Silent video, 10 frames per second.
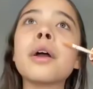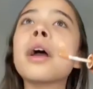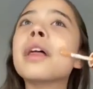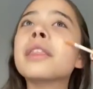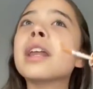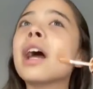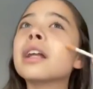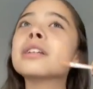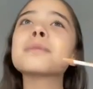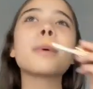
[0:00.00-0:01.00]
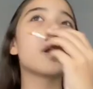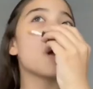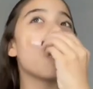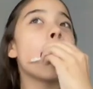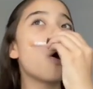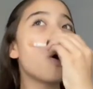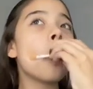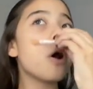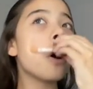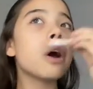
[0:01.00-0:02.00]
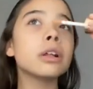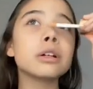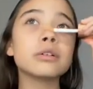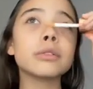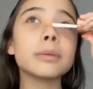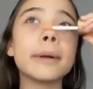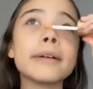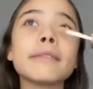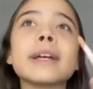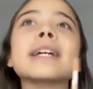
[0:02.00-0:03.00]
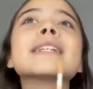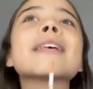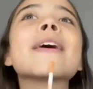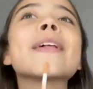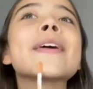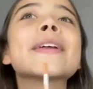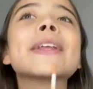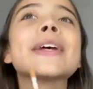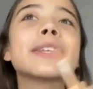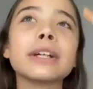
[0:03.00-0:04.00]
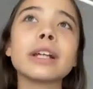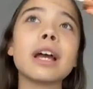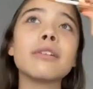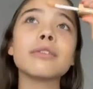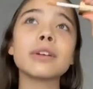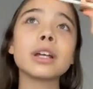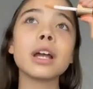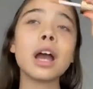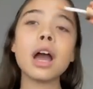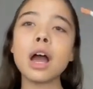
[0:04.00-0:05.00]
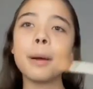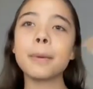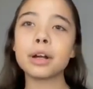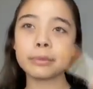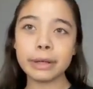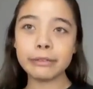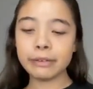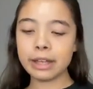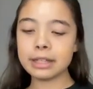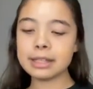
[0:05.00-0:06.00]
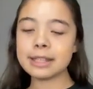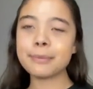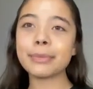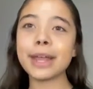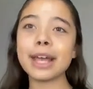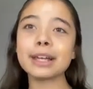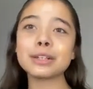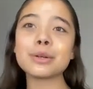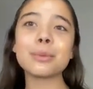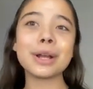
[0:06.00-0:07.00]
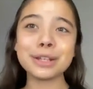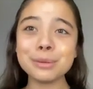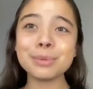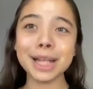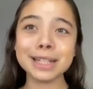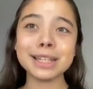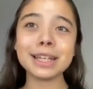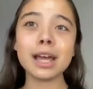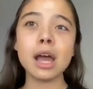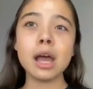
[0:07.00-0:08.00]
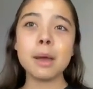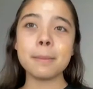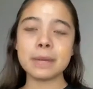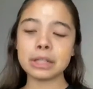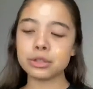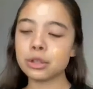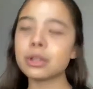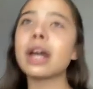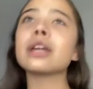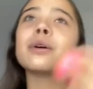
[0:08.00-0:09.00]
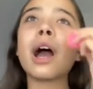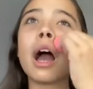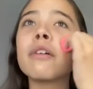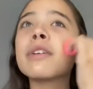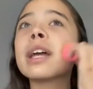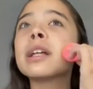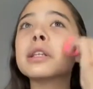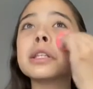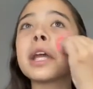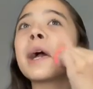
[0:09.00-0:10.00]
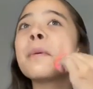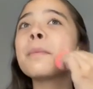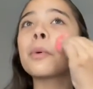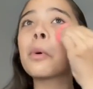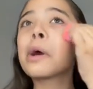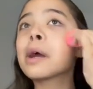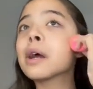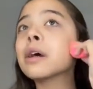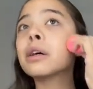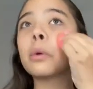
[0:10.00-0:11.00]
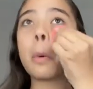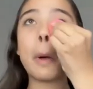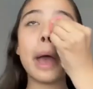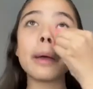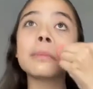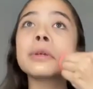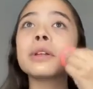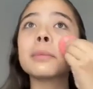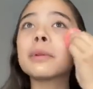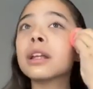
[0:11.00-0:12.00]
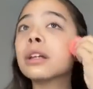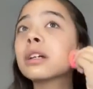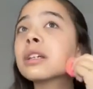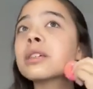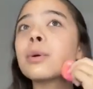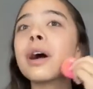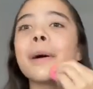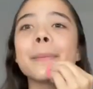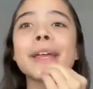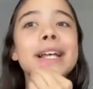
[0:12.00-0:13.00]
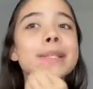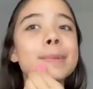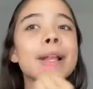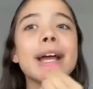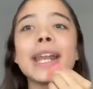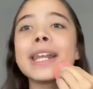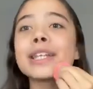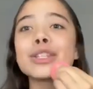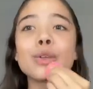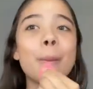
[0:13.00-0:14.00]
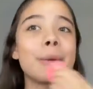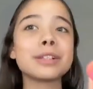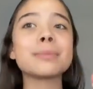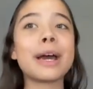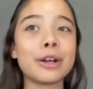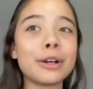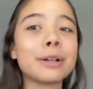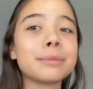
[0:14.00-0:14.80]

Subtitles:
And then I just put it all over my face, like this, on every part of my face. And when you blend it, make sure that you have a damp or wet beauty blender because it will help things blend so much better.